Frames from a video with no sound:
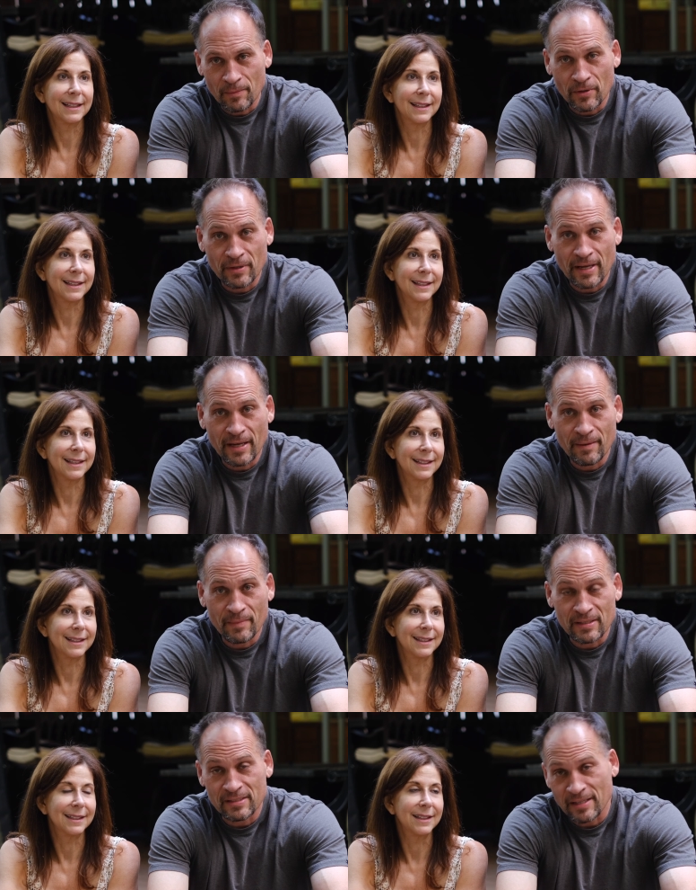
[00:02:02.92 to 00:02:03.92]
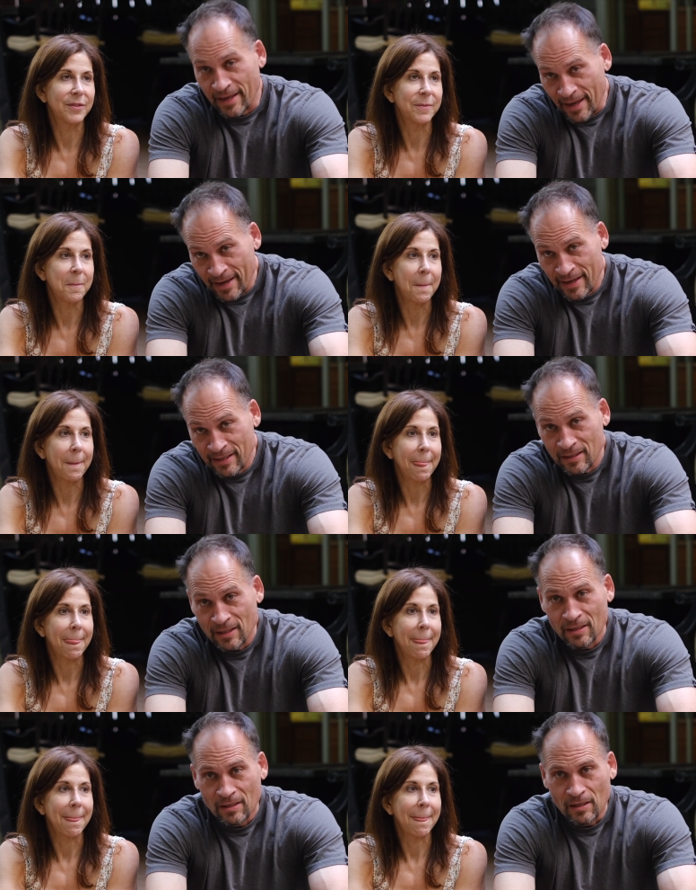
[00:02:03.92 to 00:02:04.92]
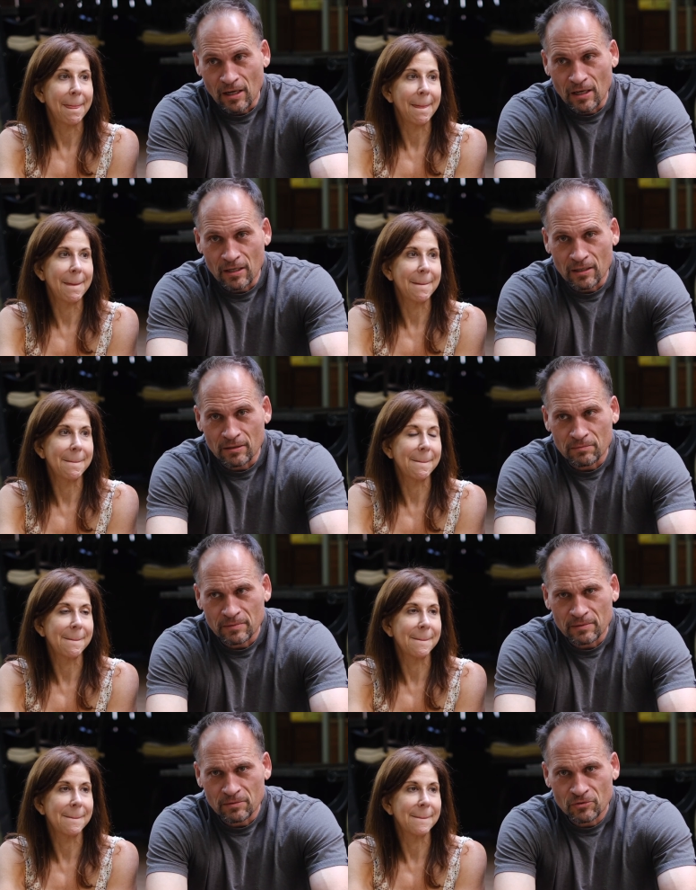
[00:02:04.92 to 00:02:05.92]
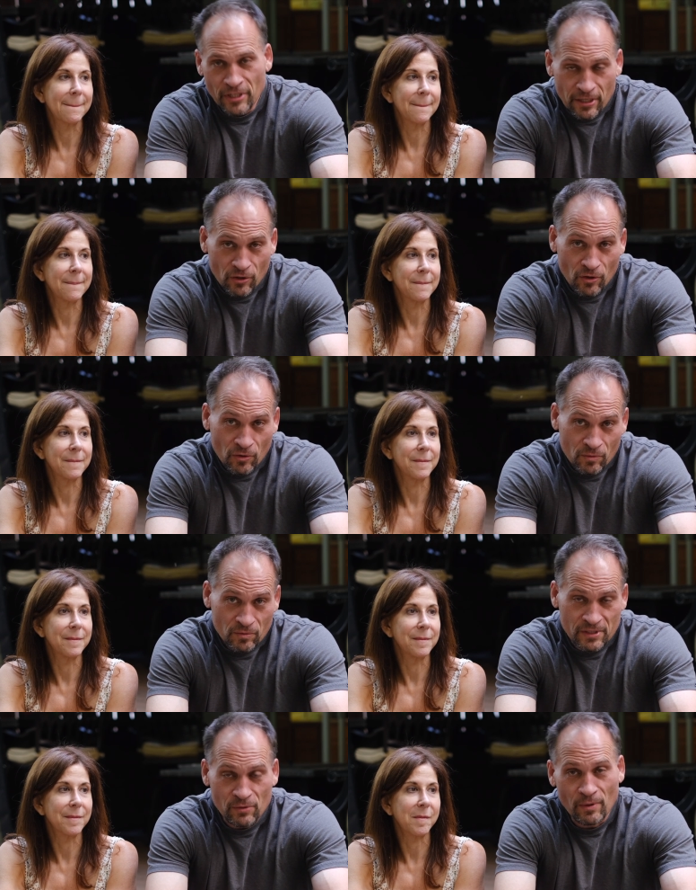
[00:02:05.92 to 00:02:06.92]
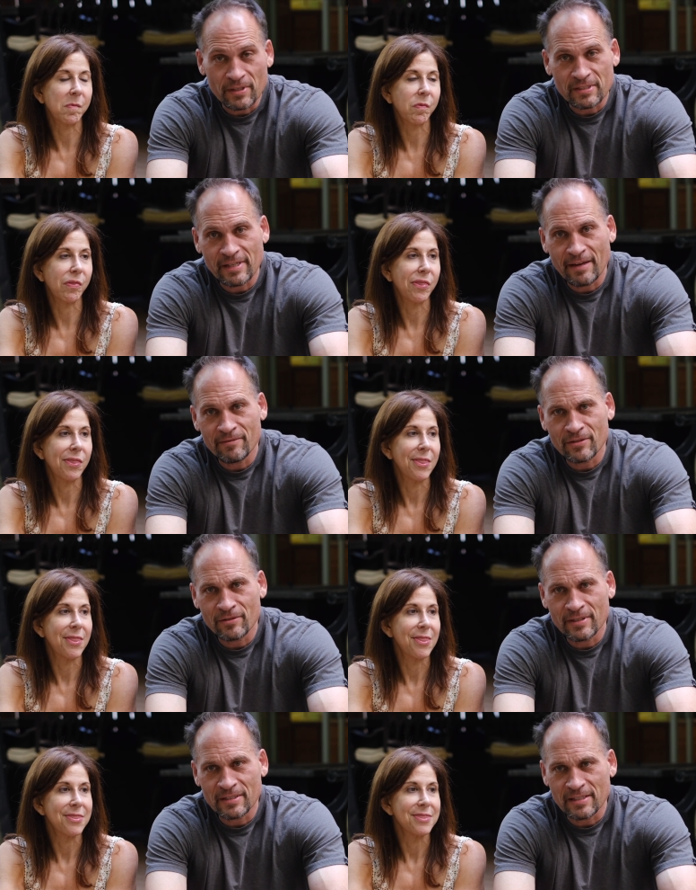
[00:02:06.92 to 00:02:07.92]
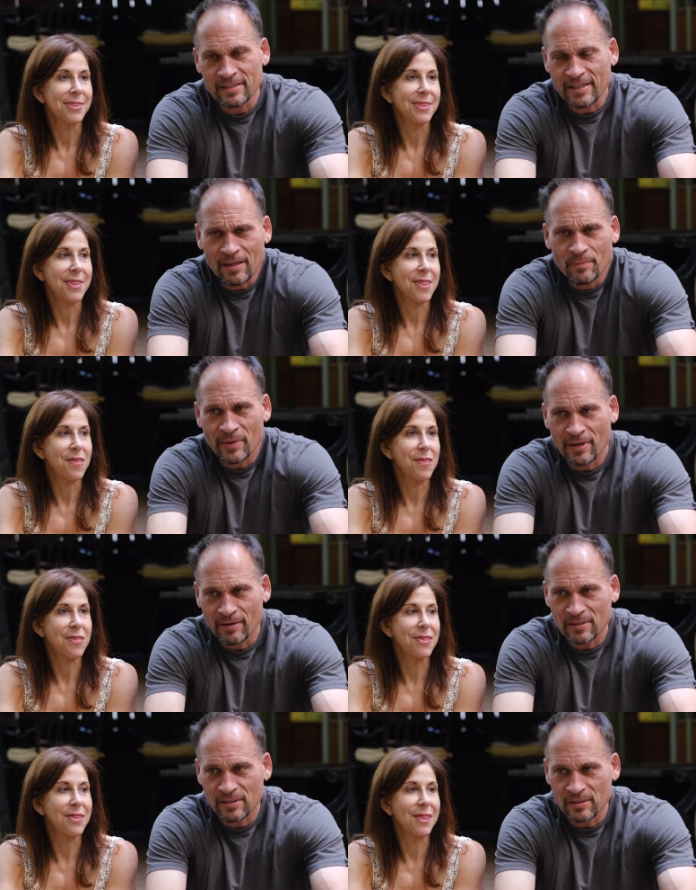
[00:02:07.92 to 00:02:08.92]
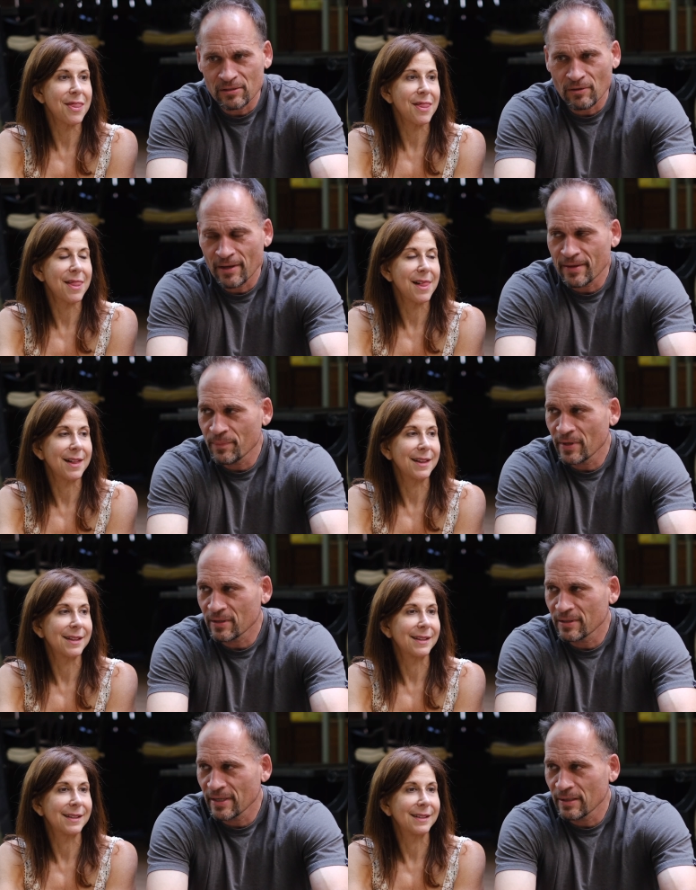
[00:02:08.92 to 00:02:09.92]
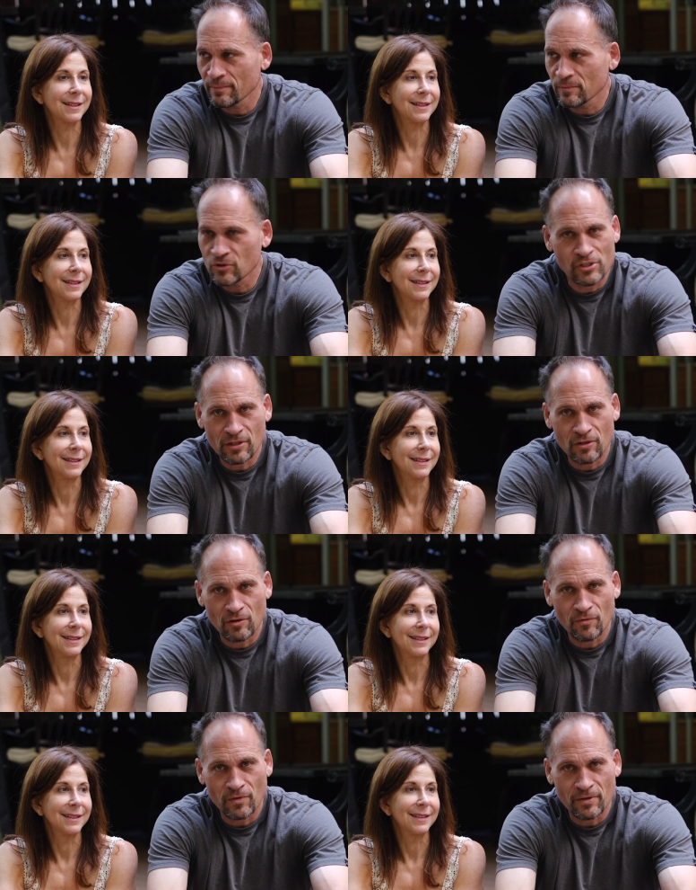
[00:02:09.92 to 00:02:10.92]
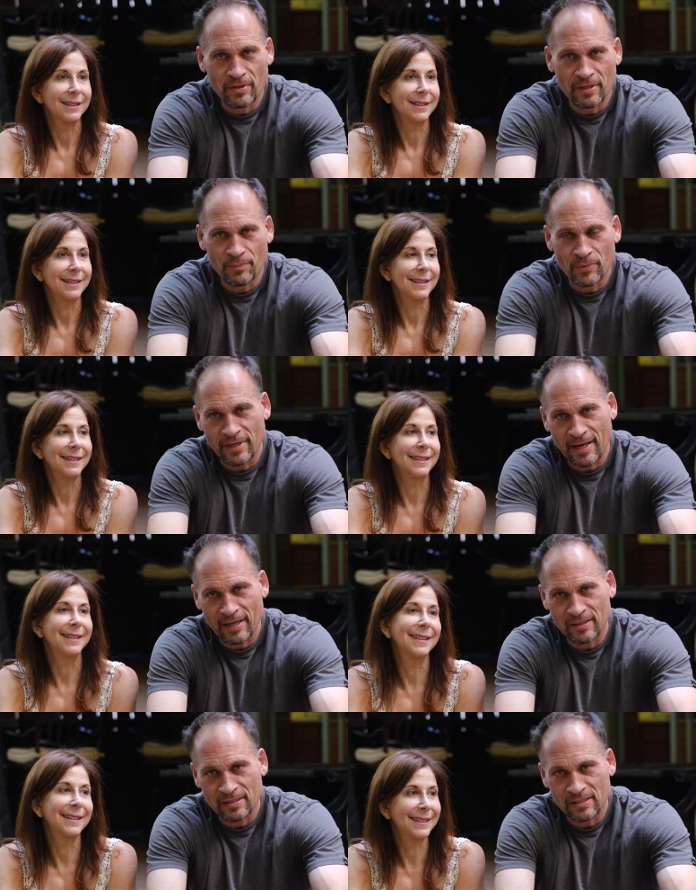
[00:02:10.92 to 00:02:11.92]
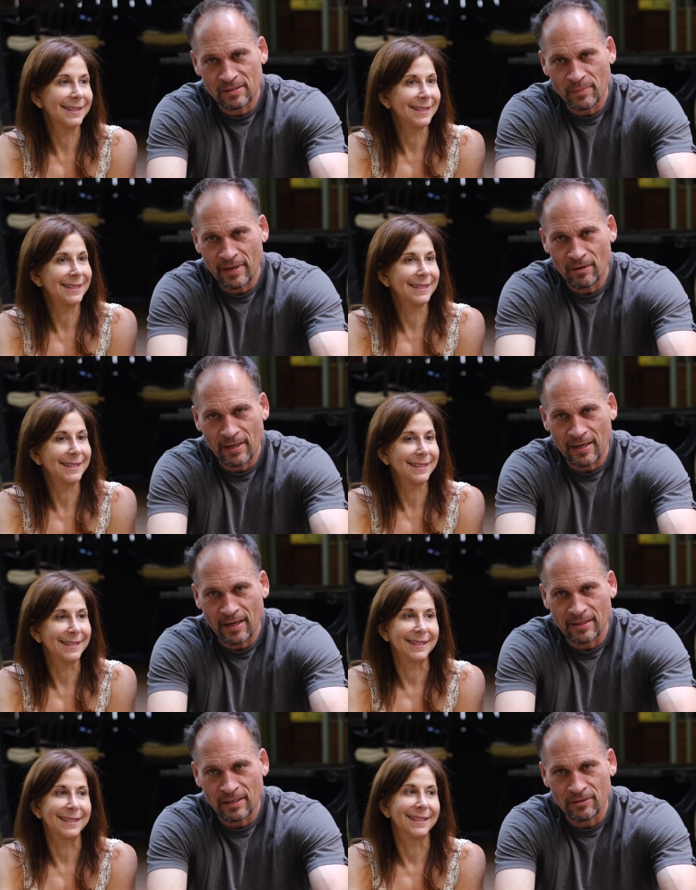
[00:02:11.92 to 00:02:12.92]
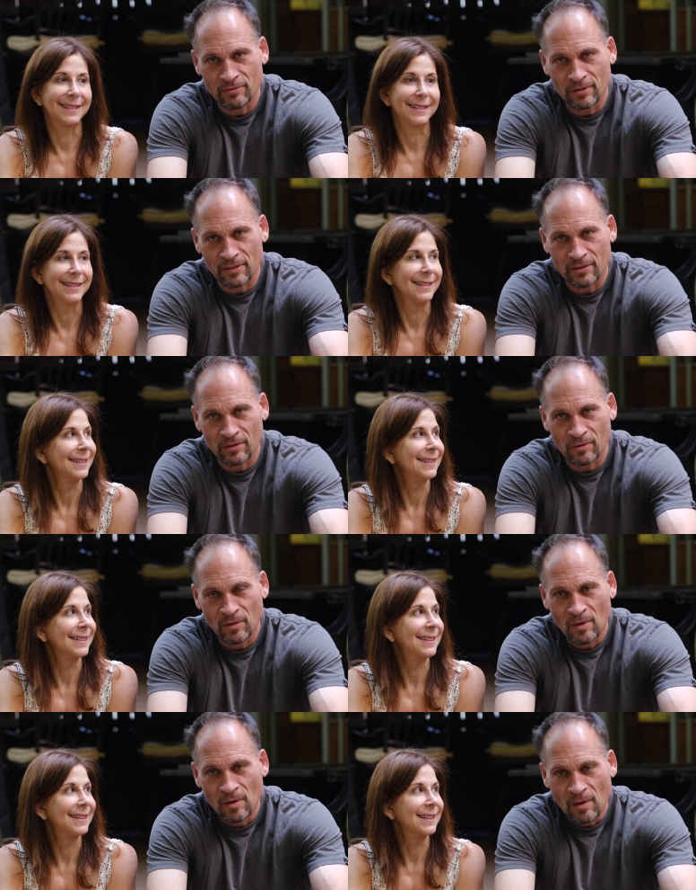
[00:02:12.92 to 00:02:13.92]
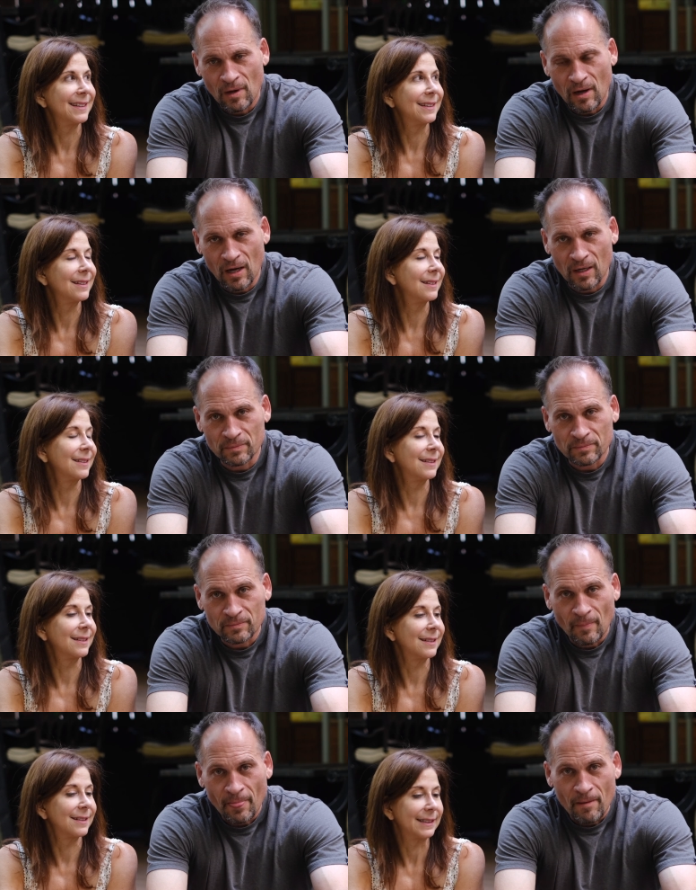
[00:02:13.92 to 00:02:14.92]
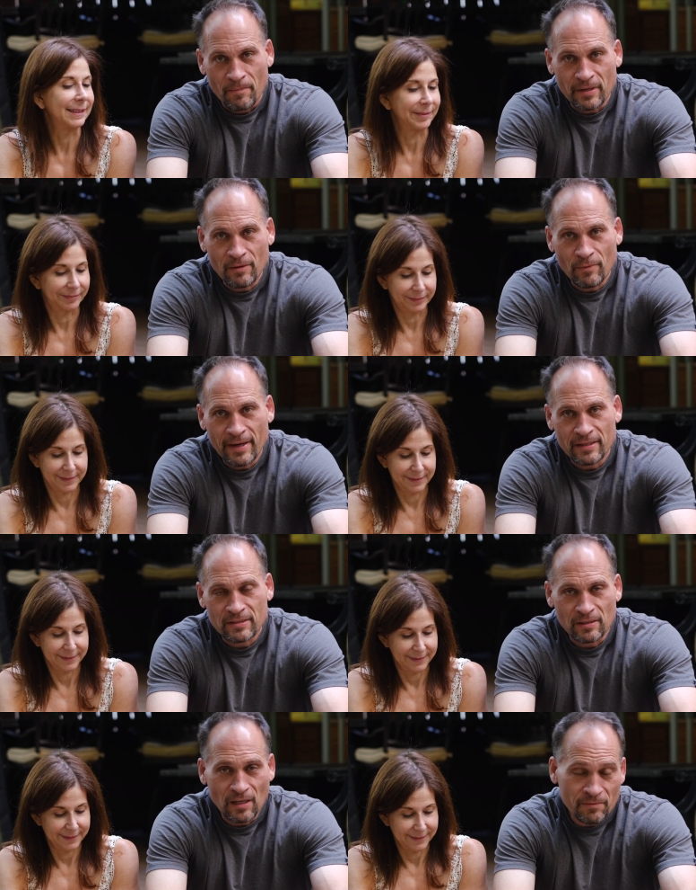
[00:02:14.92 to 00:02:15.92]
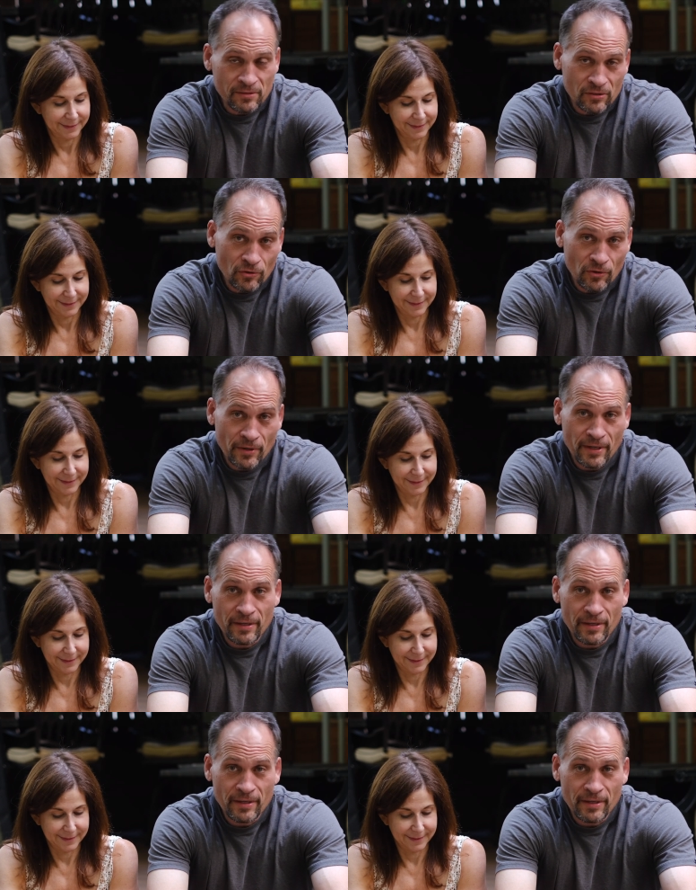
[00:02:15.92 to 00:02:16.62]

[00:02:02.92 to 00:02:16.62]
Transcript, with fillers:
Speaker 1: her name is Diane. Uh, Chico is the one that saves her, and it's set in Paris, and so how they picked the name Chico for the protagonist male, I, I, I do not know. Um, but anyway, it's a love story.